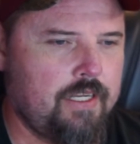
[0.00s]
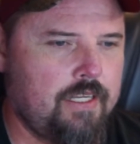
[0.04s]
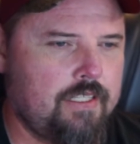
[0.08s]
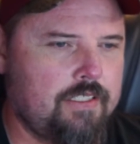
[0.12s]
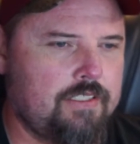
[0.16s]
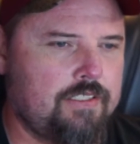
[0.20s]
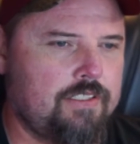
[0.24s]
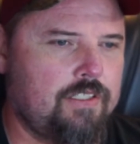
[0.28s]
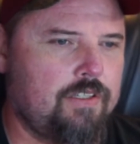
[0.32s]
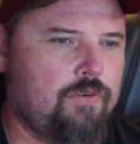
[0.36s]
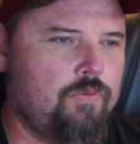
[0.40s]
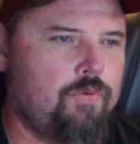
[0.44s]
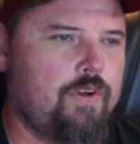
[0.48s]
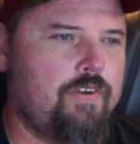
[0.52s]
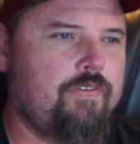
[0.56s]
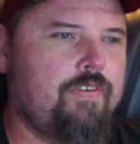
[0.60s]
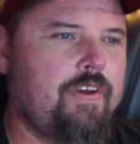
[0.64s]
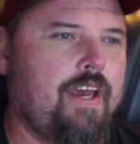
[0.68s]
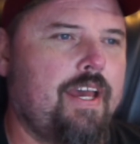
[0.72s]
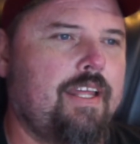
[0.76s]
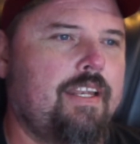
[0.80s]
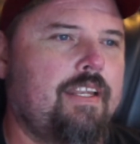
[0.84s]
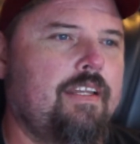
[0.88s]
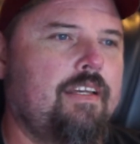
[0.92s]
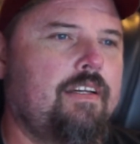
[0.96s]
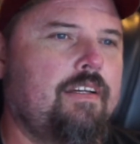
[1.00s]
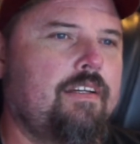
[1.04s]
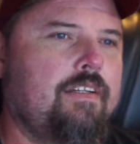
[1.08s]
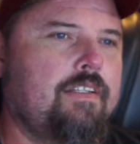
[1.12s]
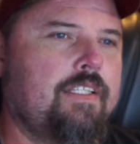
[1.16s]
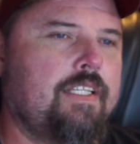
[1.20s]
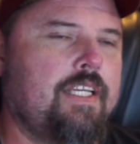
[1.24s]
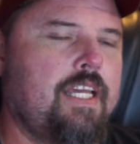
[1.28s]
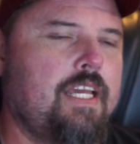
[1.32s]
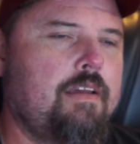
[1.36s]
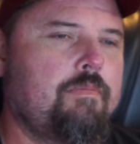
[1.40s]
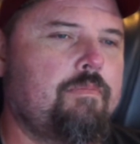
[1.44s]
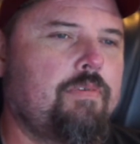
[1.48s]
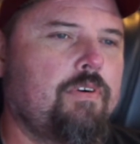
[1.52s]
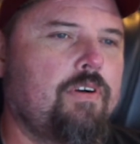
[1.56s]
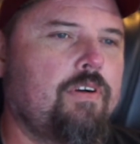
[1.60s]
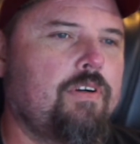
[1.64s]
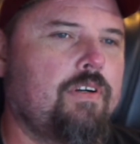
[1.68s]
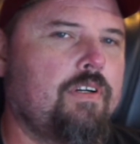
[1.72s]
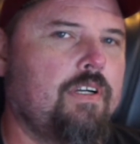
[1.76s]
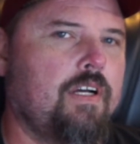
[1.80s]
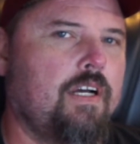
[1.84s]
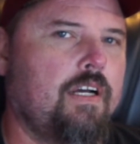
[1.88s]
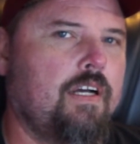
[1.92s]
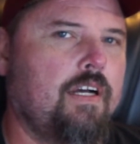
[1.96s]
So we've had to keep
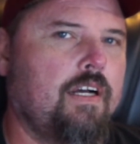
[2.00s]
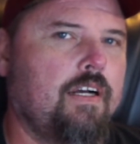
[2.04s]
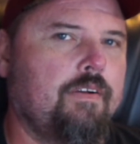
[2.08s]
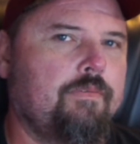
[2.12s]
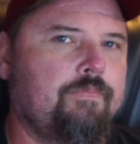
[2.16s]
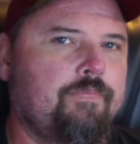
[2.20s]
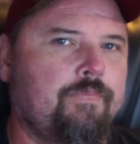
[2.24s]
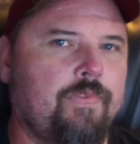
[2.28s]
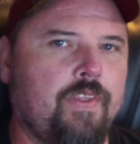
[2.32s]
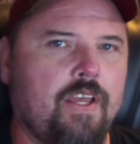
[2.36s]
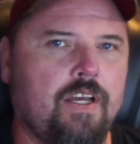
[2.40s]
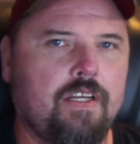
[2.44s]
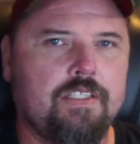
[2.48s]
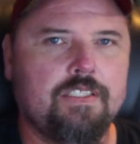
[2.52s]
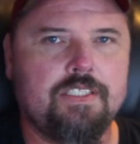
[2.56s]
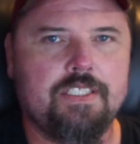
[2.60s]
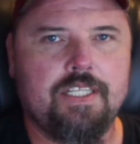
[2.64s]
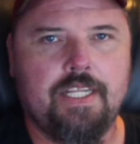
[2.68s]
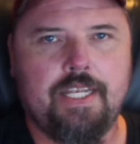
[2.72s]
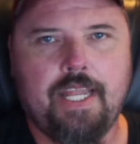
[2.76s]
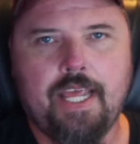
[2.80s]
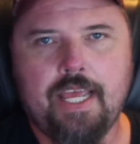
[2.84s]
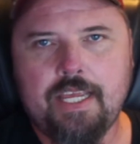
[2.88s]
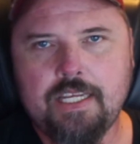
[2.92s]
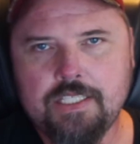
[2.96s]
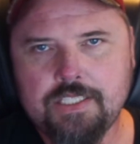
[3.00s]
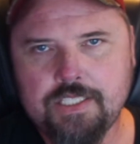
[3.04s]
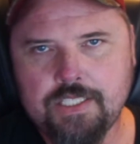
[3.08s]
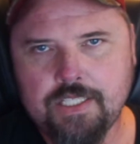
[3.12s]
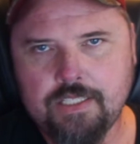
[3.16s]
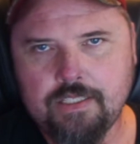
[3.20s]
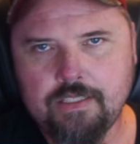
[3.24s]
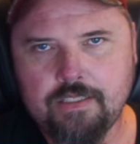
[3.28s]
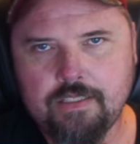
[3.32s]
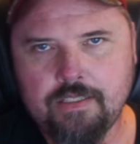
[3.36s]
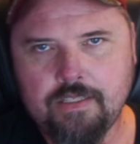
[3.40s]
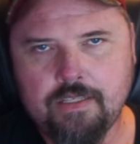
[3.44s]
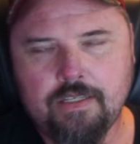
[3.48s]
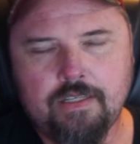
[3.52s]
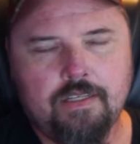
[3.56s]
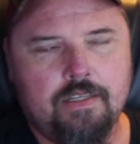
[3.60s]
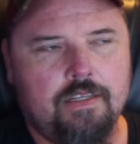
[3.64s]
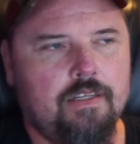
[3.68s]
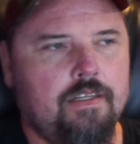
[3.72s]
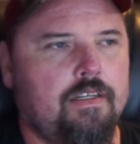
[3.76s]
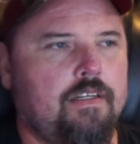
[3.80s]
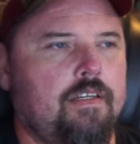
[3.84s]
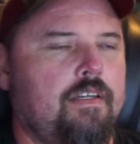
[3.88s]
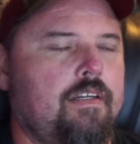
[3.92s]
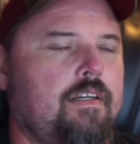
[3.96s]
her on sedation,
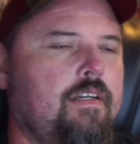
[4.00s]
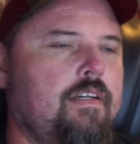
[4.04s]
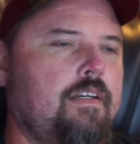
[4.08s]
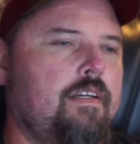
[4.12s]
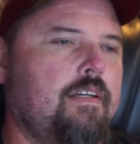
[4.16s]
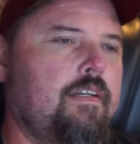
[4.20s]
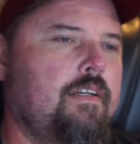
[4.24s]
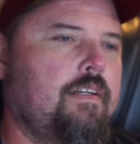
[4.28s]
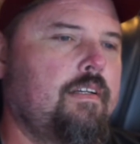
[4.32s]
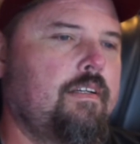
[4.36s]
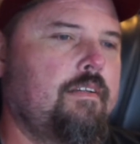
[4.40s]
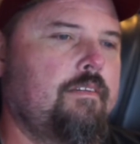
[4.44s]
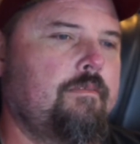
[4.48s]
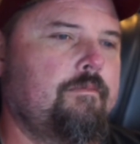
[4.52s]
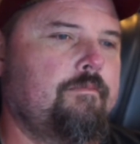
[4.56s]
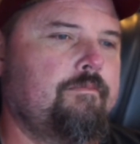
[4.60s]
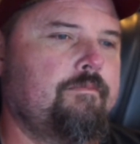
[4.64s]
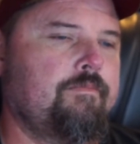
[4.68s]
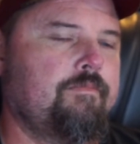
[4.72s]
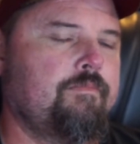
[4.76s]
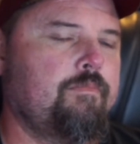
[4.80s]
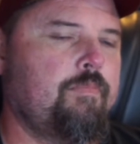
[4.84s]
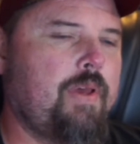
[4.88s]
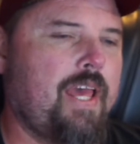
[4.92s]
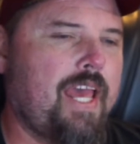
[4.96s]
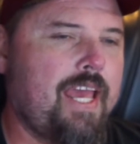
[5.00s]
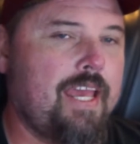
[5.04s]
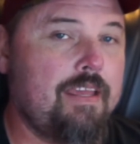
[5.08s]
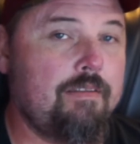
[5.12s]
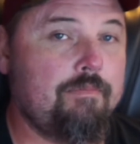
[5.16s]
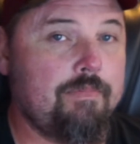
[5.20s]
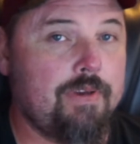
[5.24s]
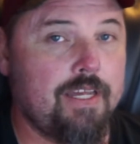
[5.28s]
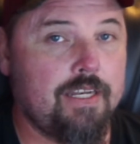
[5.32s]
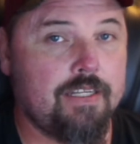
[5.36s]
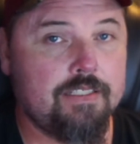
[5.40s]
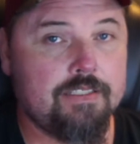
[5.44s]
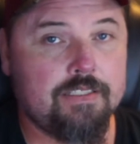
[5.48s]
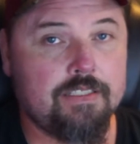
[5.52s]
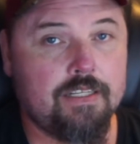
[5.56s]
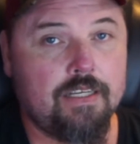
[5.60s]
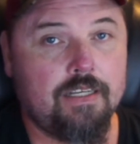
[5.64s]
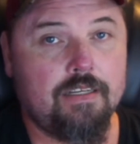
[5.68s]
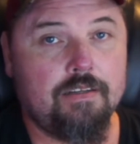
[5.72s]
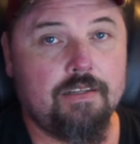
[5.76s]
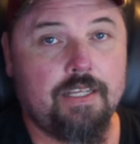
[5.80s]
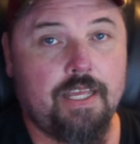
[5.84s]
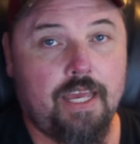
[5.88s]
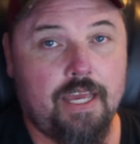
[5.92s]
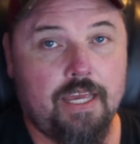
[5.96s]
pain
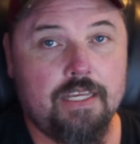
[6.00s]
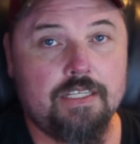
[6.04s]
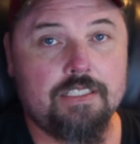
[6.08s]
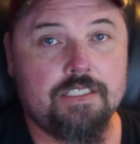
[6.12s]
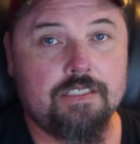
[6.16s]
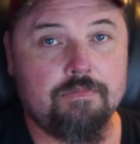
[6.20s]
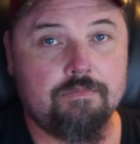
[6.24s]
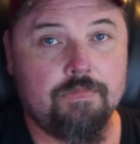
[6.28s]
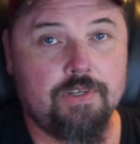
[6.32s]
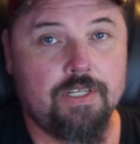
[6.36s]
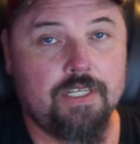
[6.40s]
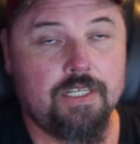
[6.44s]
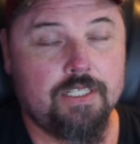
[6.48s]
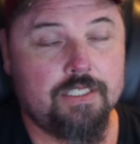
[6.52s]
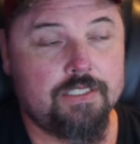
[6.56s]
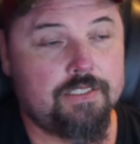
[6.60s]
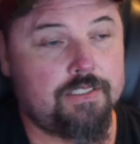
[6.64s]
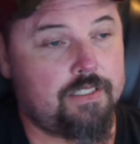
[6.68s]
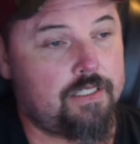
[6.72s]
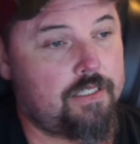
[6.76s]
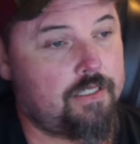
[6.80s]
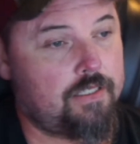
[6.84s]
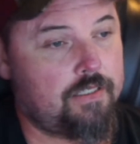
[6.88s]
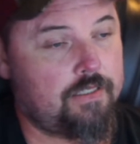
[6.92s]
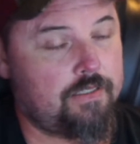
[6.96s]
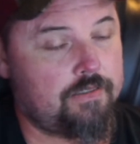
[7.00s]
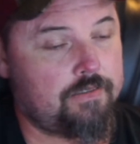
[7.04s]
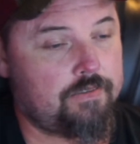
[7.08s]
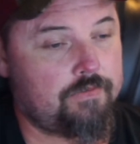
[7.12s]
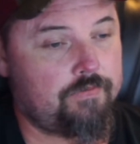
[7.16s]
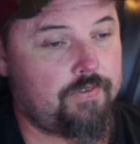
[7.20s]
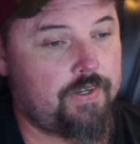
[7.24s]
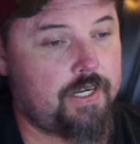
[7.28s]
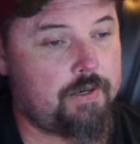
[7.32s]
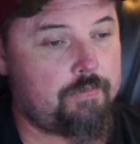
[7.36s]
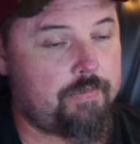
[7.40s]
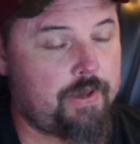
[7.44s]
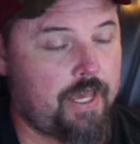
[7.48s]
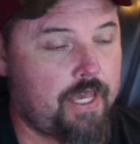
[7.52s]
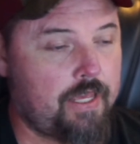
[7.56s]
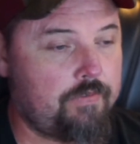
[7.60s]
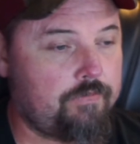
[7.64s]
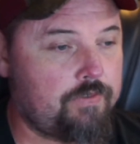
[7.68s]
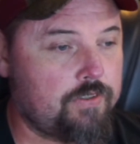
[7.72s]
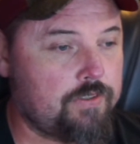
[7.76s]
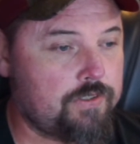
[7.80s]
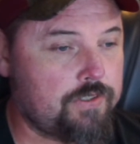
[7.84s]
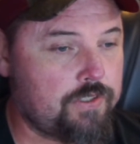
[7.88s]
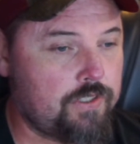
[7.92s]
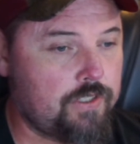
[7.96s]
medication, because very
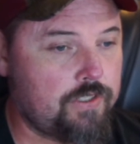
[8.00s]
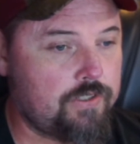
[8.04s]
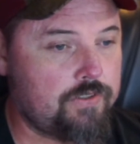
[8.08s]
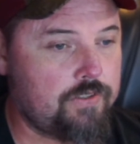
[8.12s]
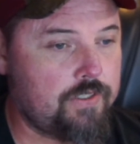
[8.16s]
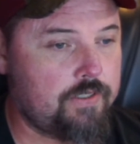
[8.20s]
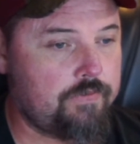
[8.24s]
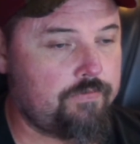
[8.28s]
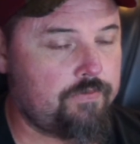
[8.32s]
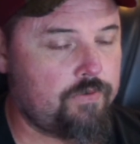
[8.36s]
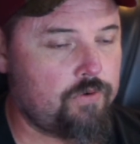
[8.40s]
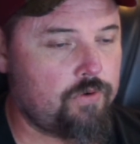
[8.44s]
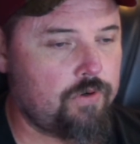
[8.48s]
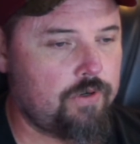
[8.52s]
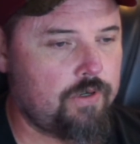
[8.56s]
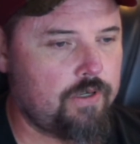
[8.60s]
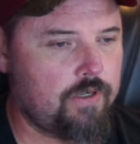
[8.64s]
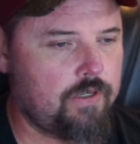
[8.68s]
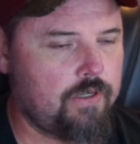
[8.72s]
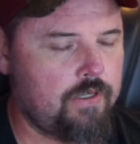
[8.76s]
painful surgery for her,